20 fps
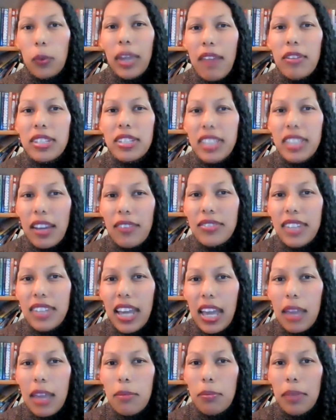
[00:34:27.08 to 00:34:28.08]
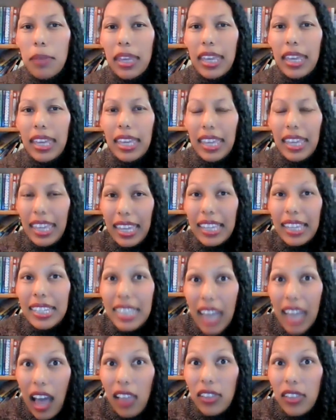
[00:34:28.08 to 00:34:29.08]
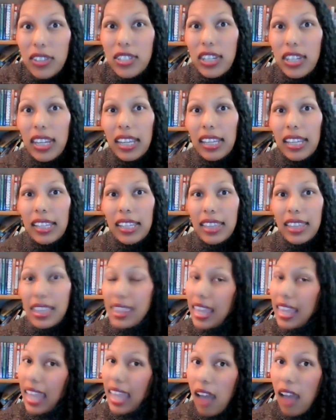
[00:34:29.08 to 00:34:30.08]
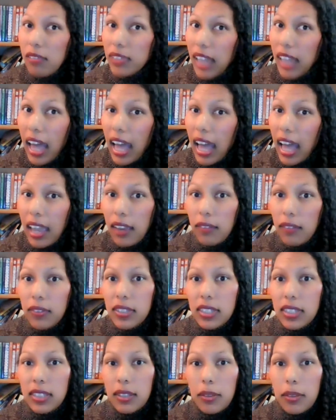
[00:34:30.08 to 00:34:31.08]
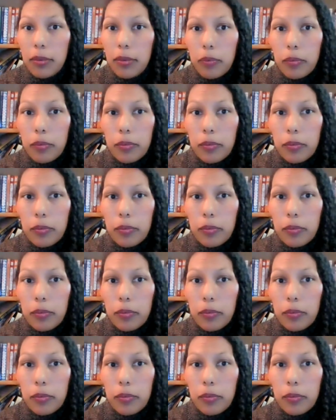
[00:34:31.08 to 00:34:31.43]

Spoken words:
We have a tough time acknowledging that they have lives.